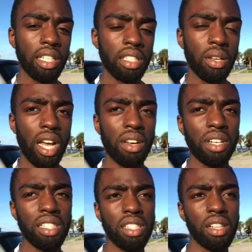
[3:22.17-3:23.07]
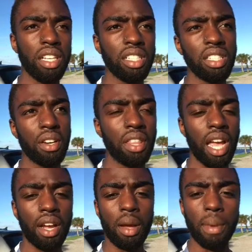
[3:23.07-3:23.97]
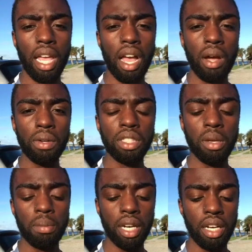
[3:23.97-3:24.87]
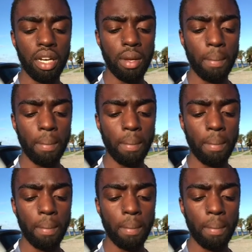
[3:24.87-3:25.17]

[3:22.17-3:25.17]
So I don't necessarily consider that coming out, but